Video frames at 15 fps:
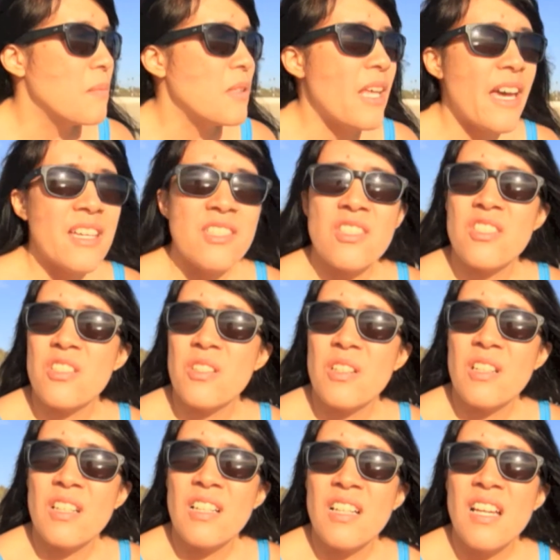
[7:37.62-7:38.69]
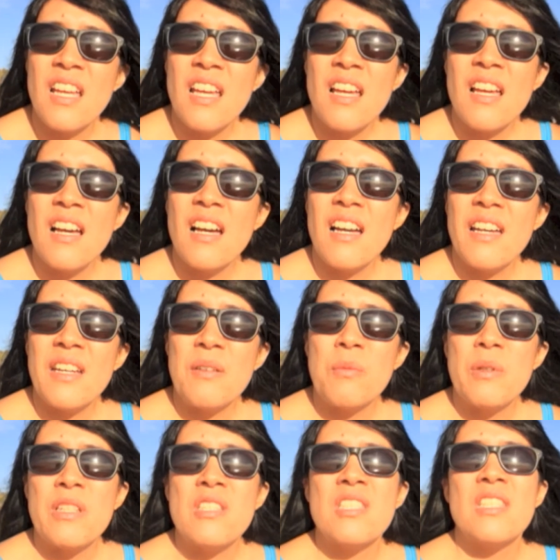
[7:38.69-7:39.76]
Last year I
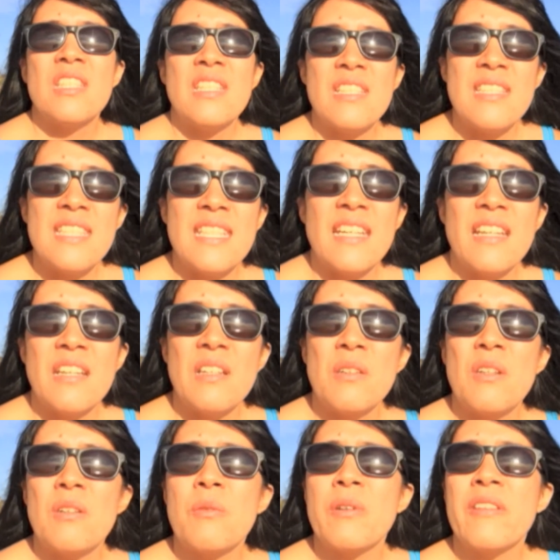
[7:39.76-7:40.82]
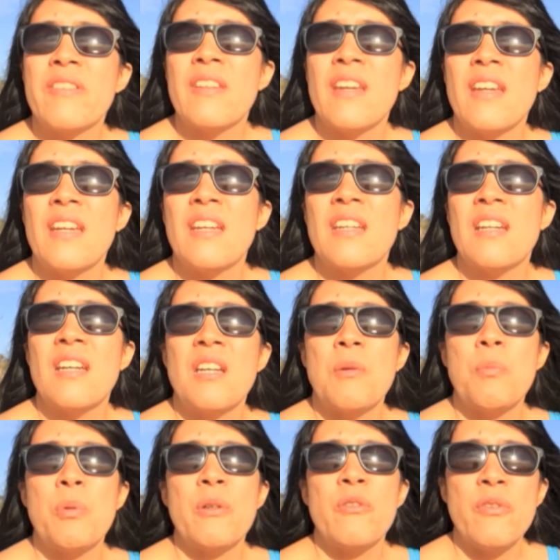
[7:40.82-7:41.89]
went to India with
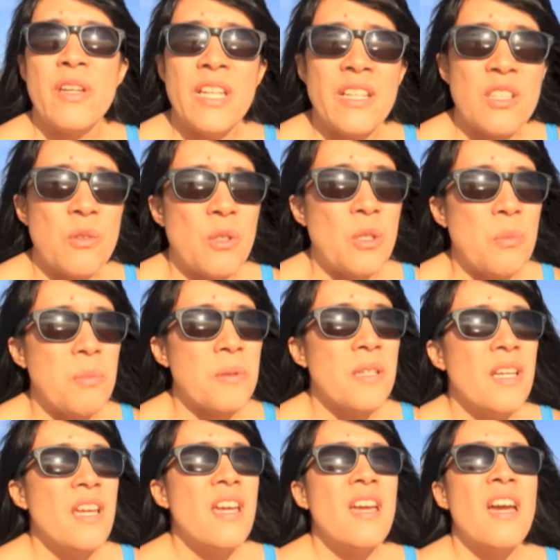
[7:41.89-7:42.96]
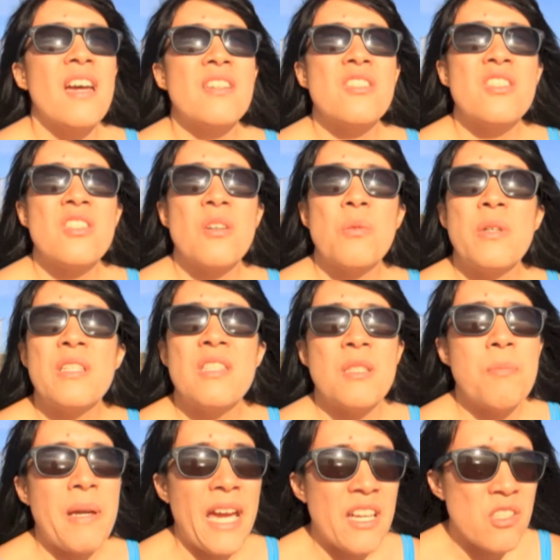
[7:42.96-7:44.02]
a prophetic group, and so we
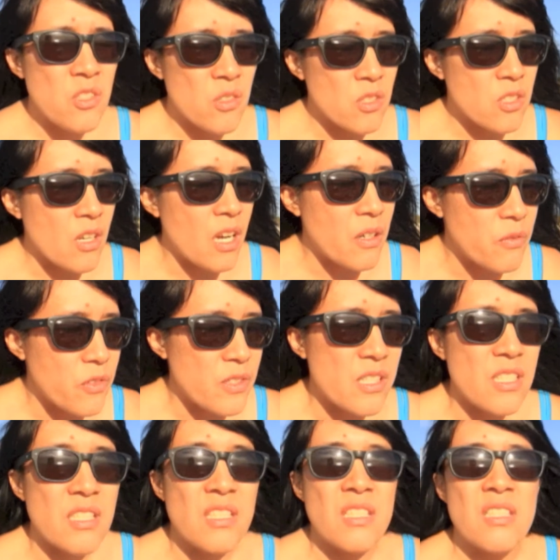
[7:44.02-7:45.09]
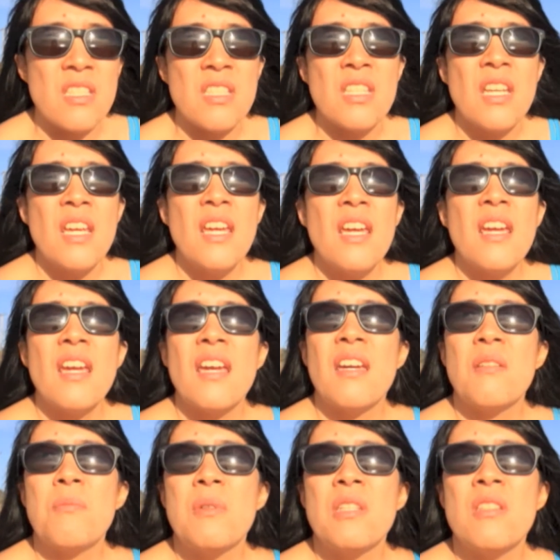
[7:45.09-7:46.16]
did pastors' conferences
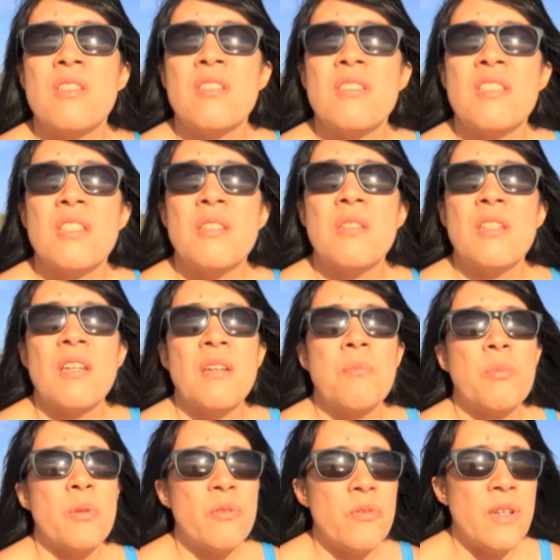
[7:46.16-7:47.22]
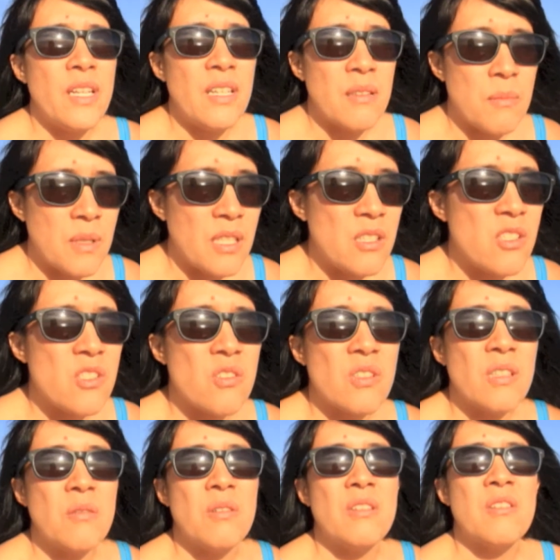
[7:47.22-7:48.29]
and did prophetic
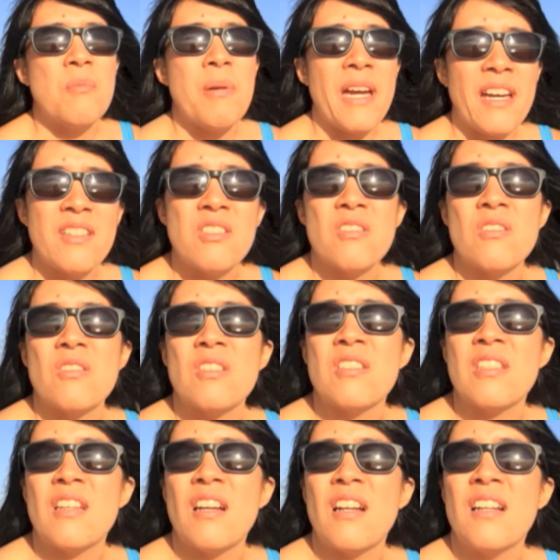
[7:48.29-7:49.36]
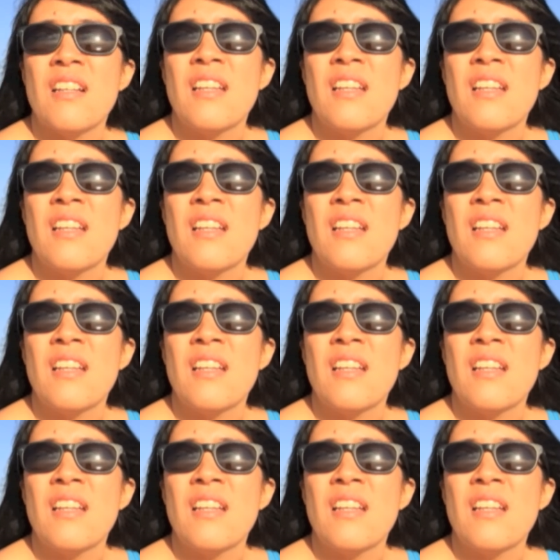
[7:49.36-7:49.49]
ministry with the pastors there.